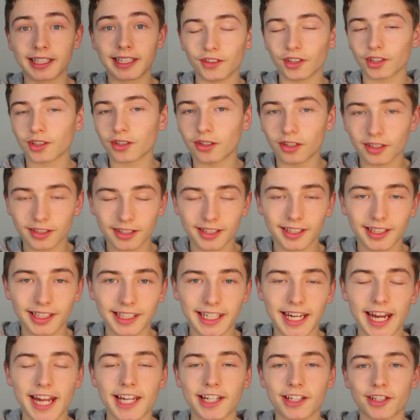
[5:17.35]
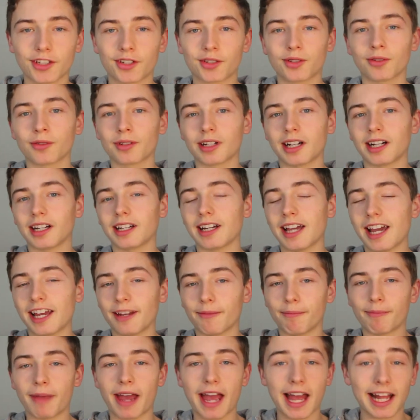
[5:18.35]
If you're constantly eating sugar
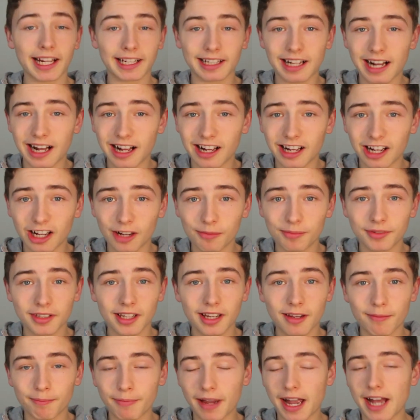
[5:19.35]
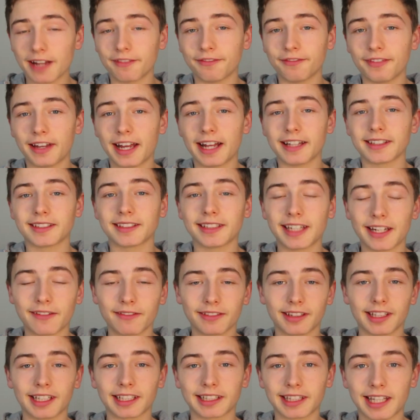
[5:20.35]
and bad carbs, bad fats and
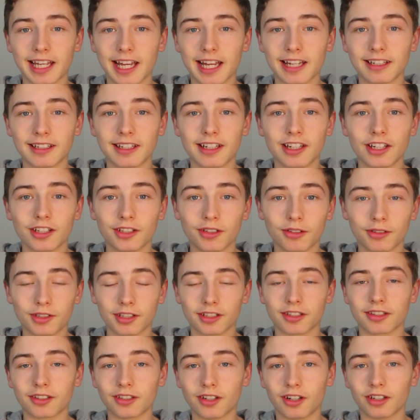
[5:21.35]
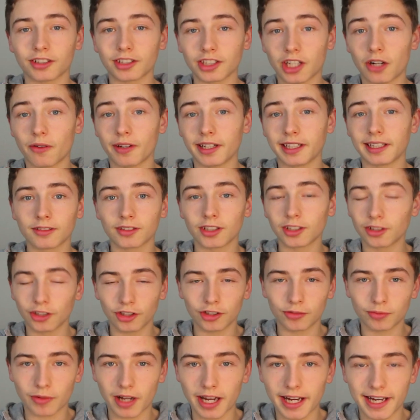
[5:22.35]
everything like that, you're just not going to
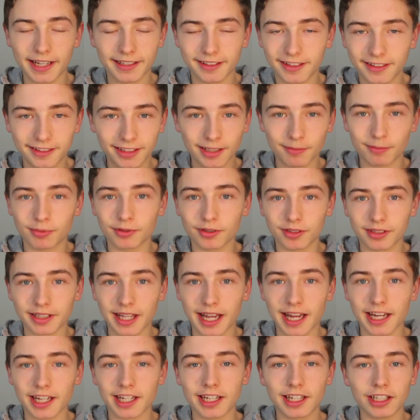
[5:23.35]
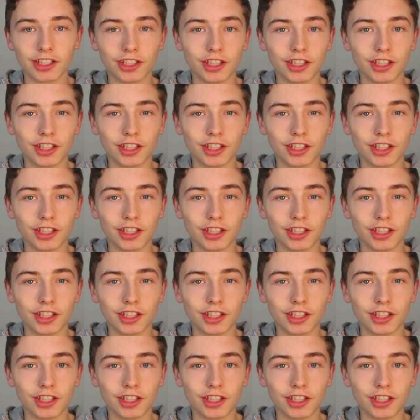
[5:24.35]
lose weight. It's as simple as that.